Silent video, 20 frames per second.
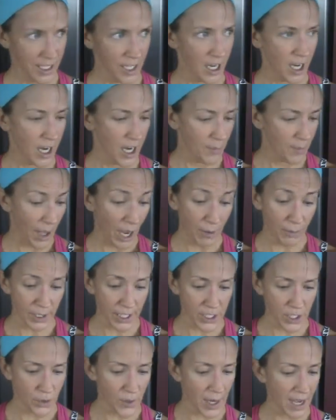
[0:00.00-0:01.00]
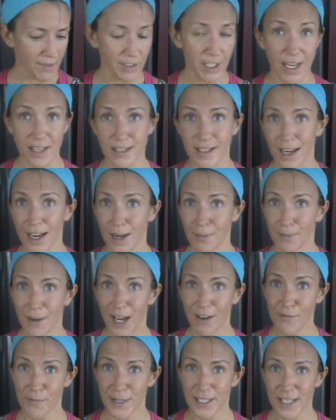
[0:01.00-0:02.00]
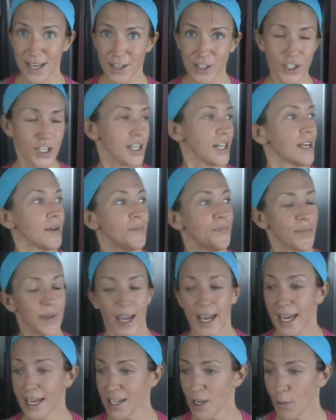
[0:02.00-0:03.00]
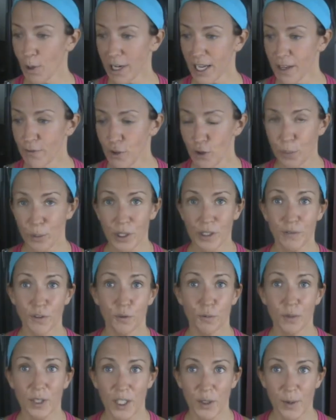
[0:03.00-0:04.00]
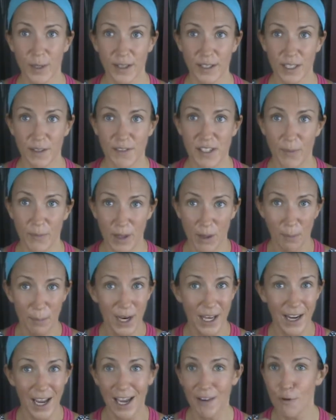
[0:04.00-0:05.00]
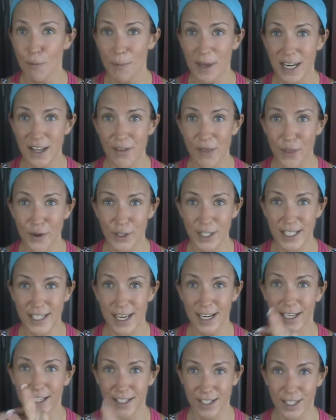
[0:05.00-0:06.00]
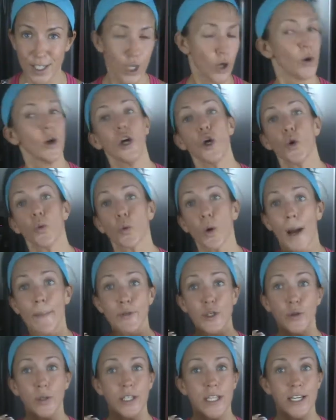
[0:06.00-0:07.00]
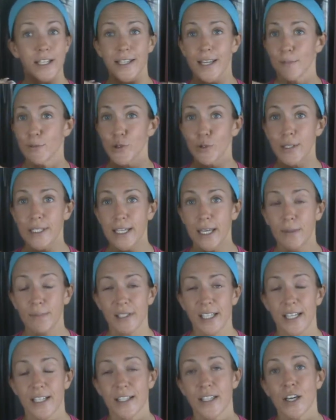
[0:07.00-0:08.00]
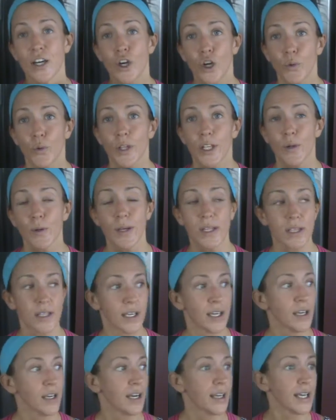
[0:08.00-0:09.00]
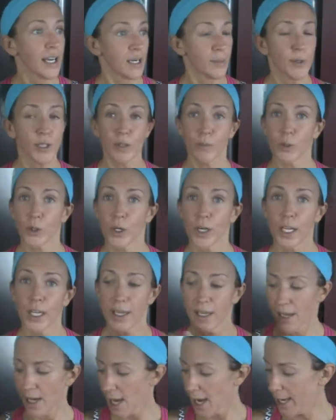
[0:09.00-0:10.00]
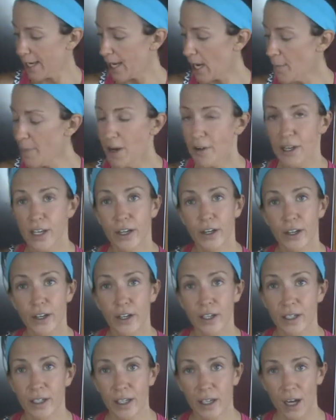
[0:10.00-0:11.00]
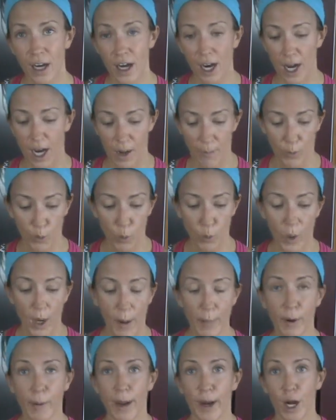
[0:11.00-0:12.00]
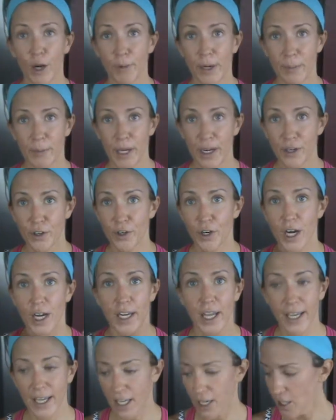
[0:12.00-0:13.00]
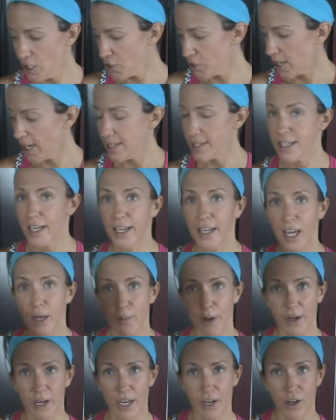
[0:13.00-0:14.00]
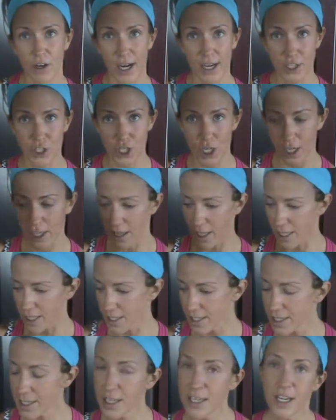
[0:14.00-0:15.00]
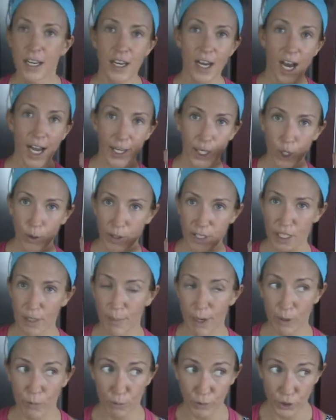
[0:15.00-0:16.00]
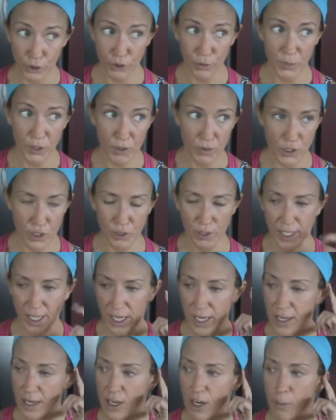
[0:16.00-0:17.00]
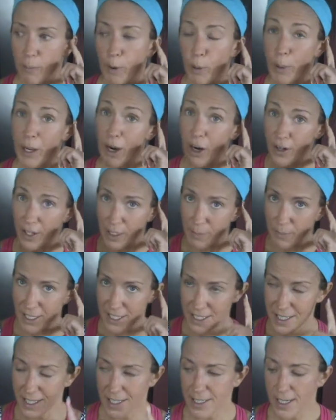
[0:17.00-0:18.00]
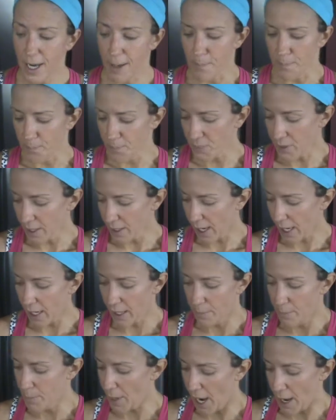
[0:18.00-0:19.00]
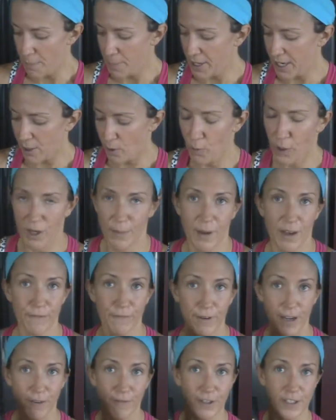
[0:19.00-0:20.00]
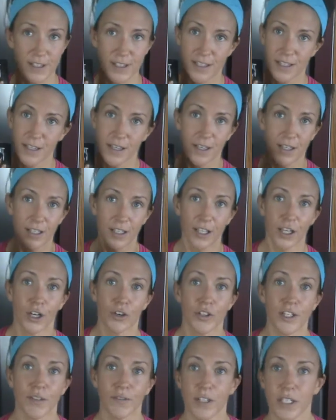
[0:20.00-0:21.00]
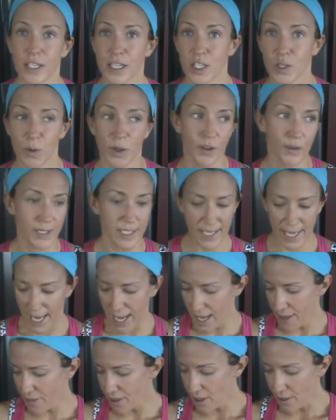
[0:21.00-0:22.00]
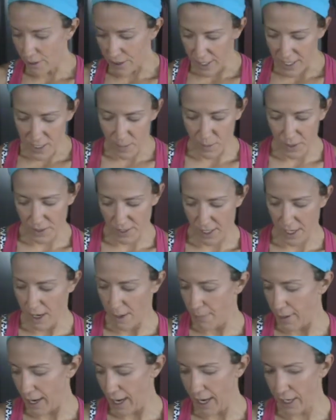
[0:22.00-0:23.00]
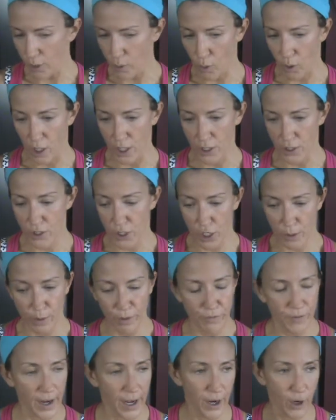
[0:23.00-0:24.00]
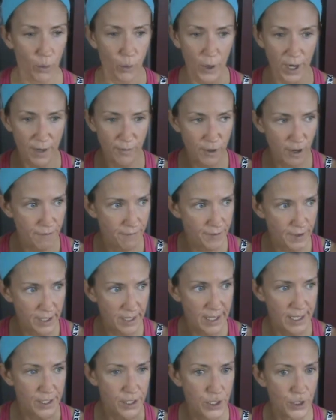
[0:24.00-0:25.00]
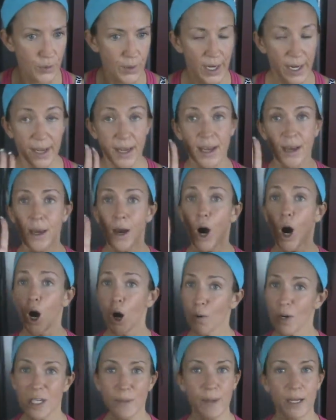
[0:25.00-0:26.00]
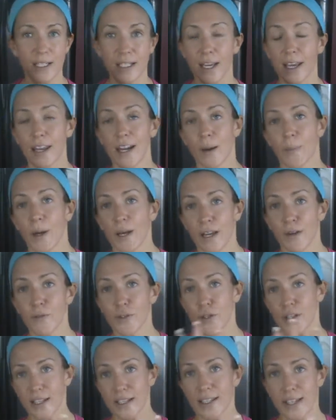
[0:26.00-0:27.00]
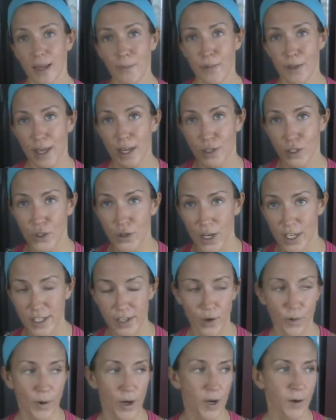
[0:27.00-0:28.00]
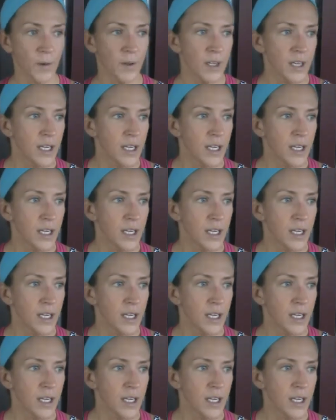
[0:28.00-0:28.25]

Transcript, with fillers: Um, I really don't have a lot of time. I have a massage today, and I want to give you a preview really quickly of something, but I have a minute and 30 seconds, so I'm doing this. I'm doing 10 minutes really quickly. Get up in the morning, I come out here, um, I put my heart rate monitor on, I get all dressed, I come out here, I chug this, I go into my room usually, but we are going to mix this up. I'm, I pick one of my favorites, you know, DVDs, whether it's Cathe or Les Mills Combat or Turbo Fire, whatever I feel like doing, always mixing it up. I never do the same thing two days in a row